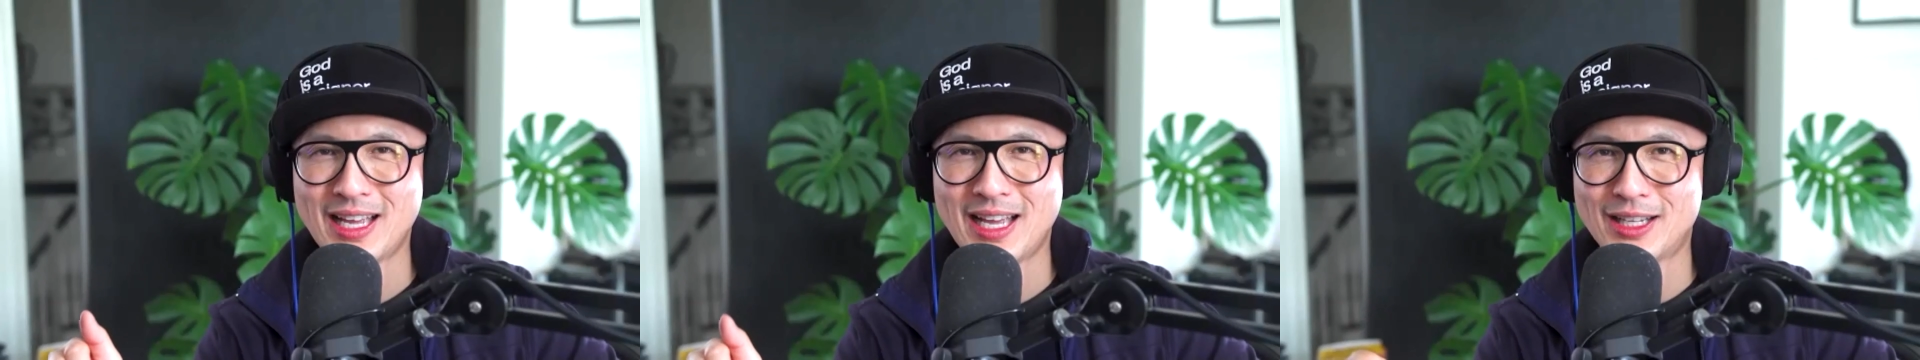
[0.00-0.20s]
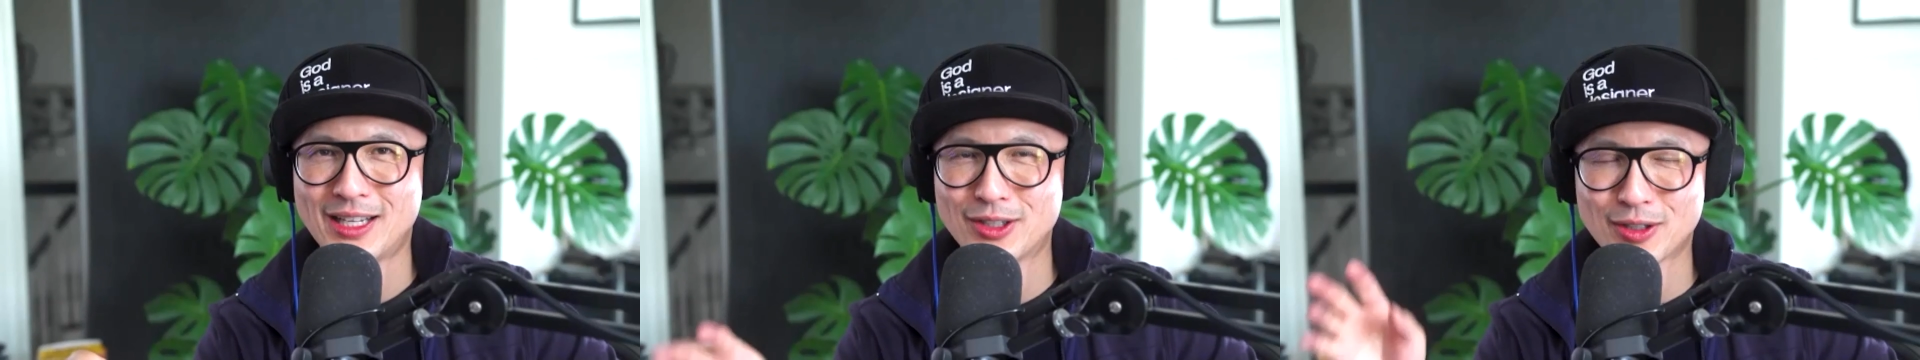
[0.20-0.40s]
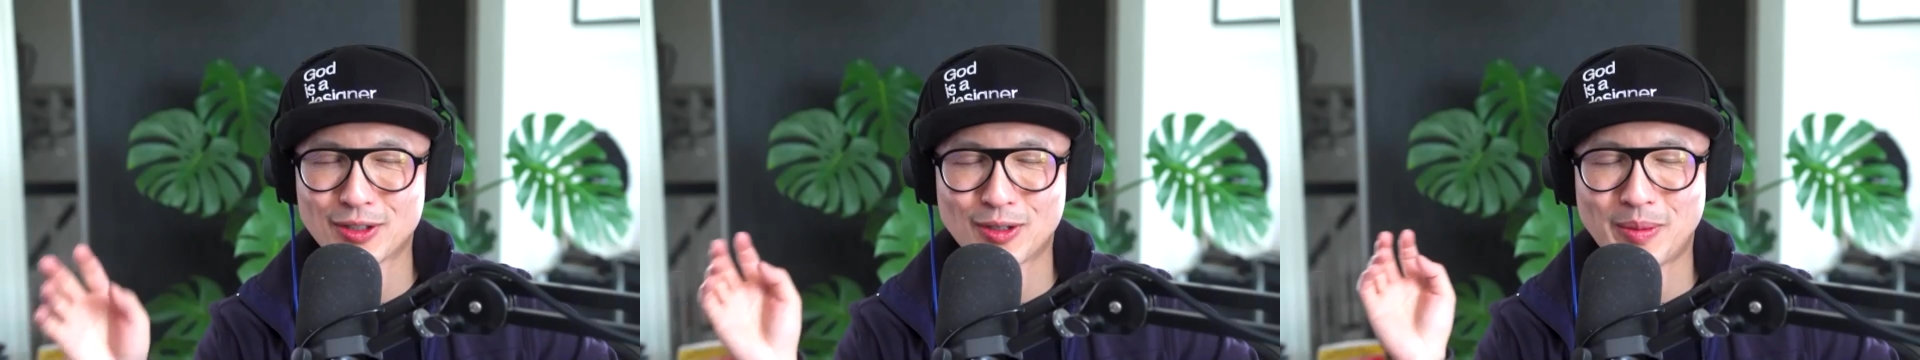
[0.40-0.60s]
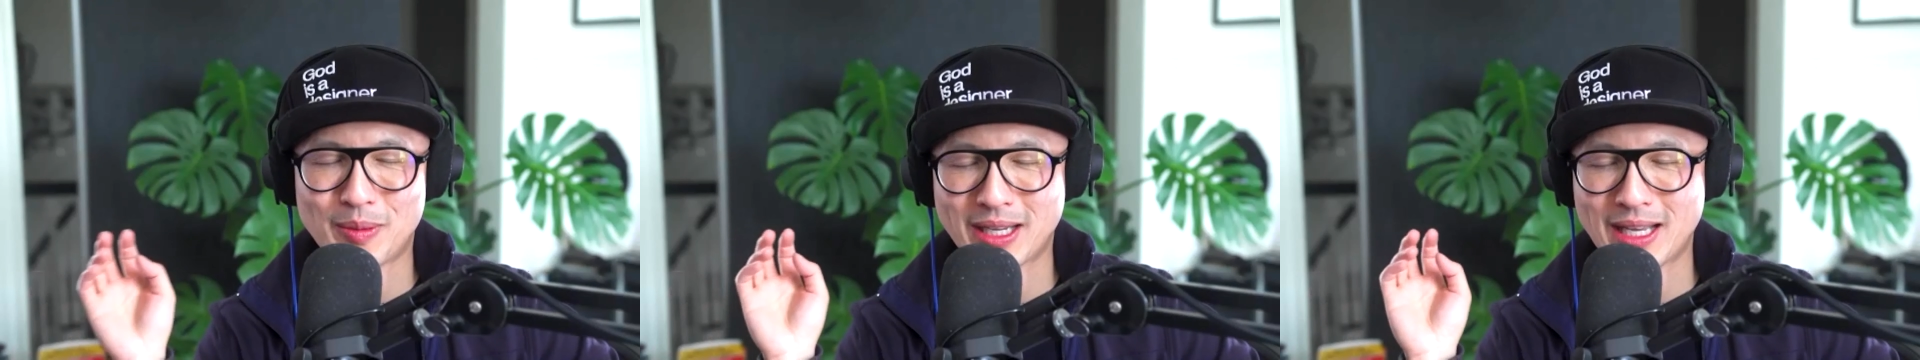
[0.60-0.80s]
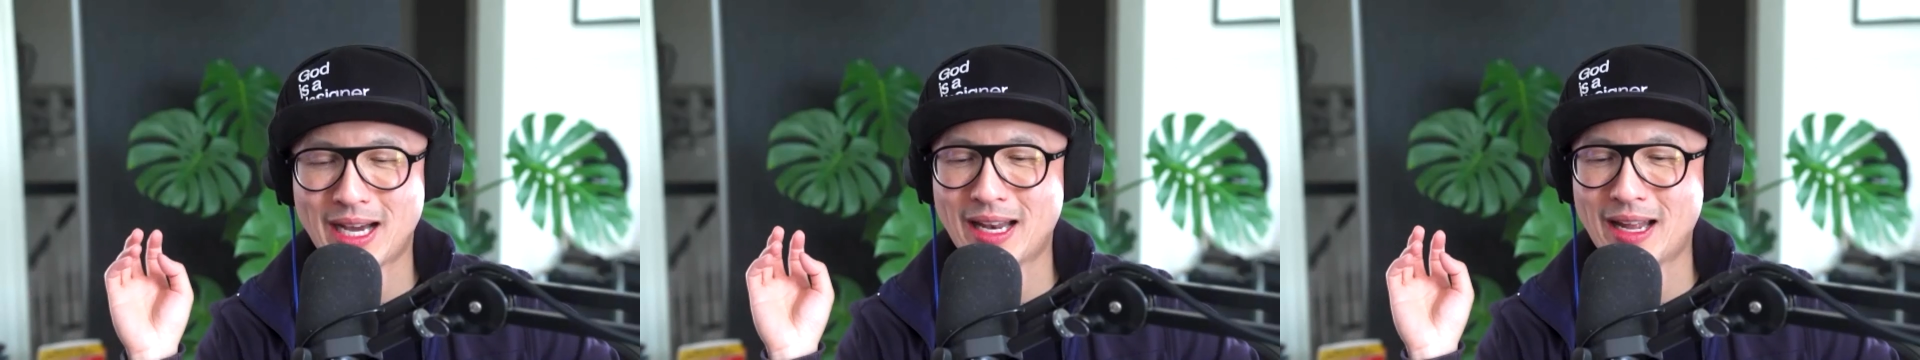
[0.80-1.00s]
And she goes, oh my
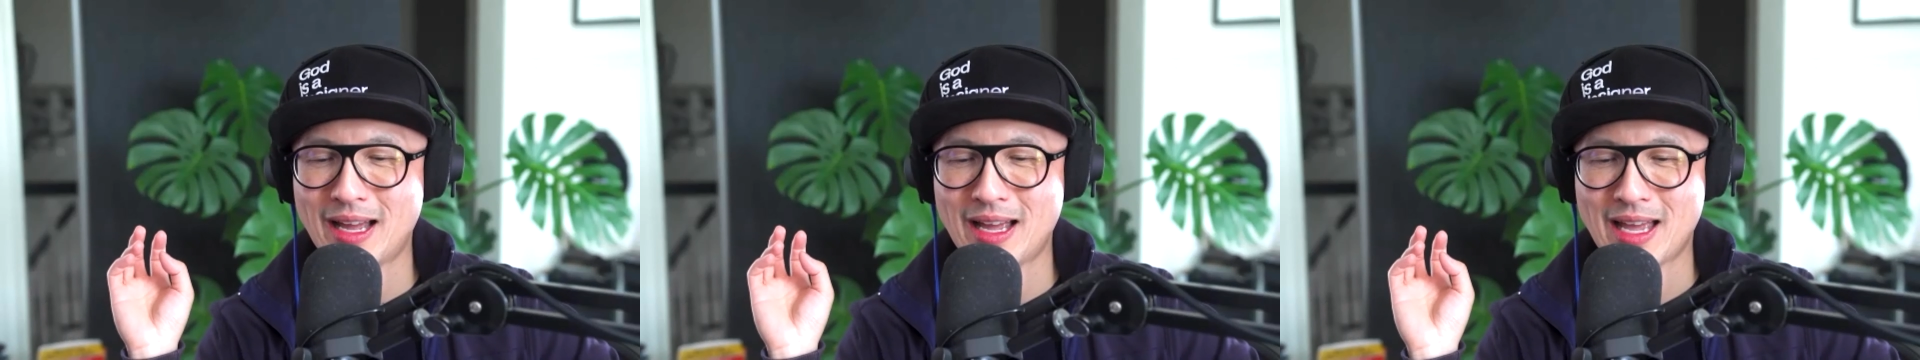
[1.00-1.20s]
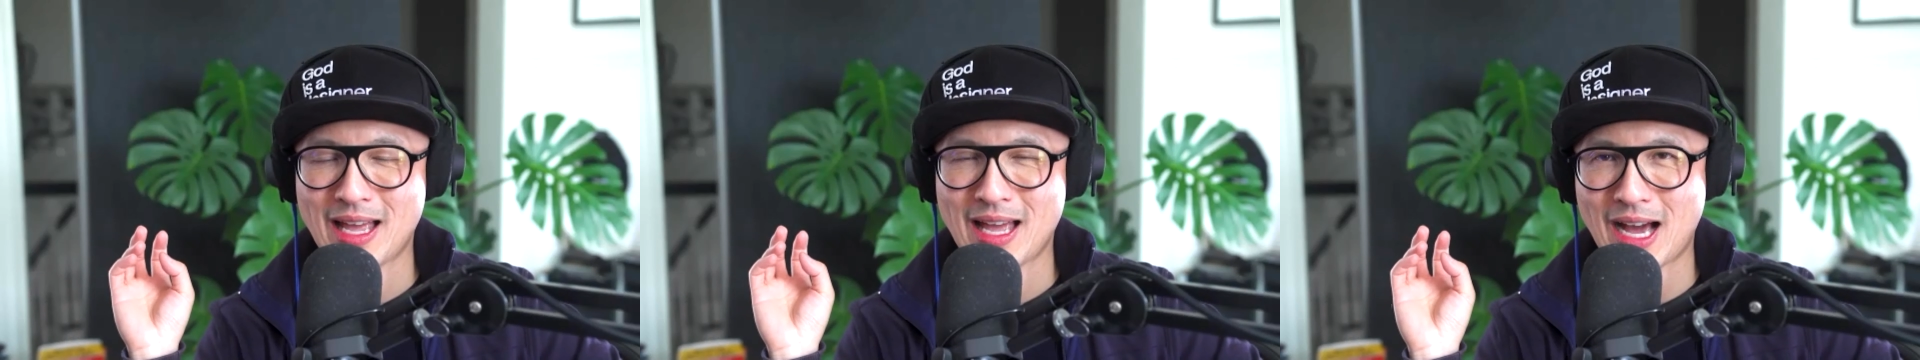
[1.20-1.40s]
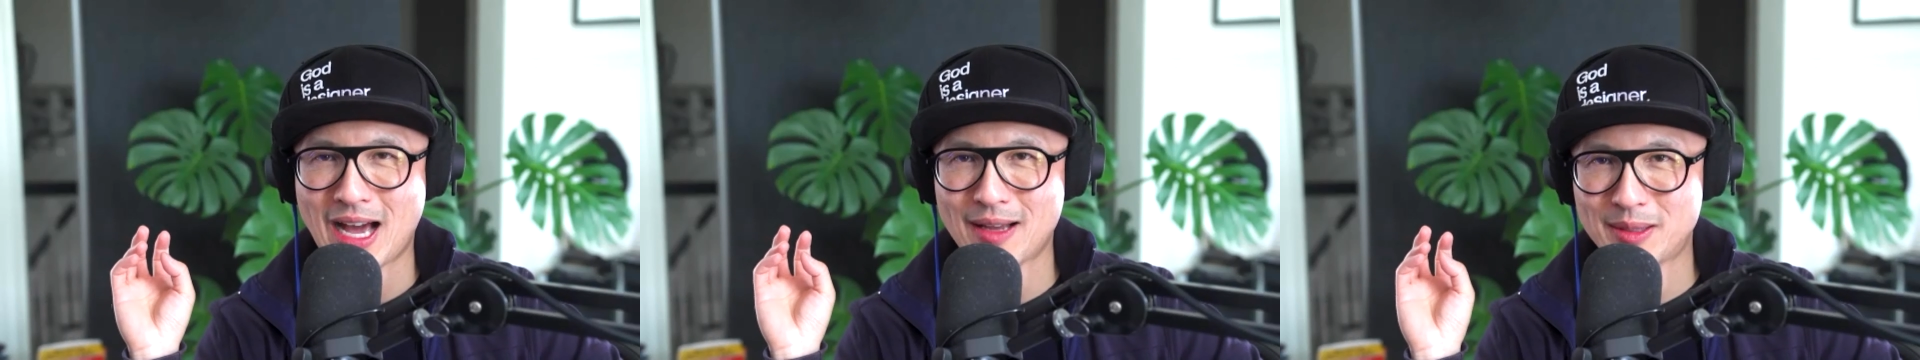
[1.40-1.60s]
God, I